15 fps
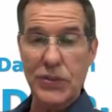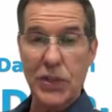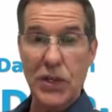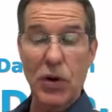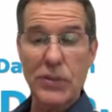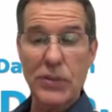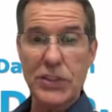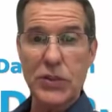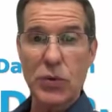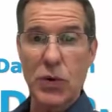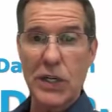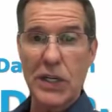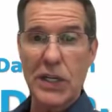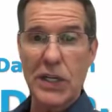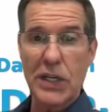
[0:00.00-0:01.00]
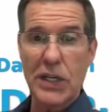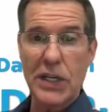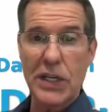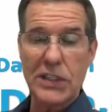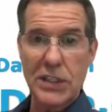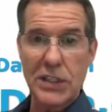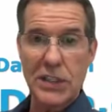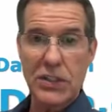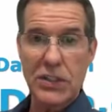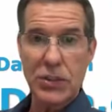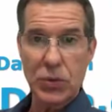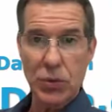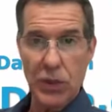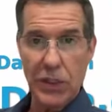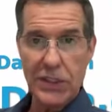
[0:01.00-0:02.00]
so gold's at
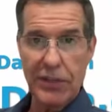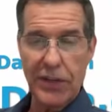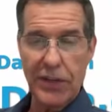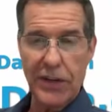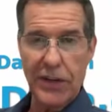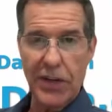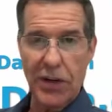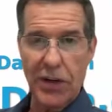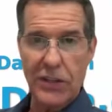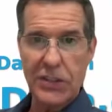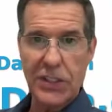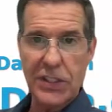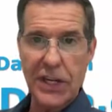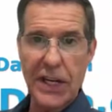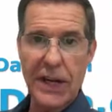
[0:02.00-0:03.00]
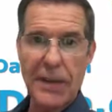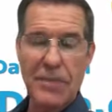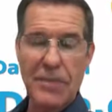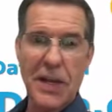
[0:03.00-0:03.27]
$2,700 today.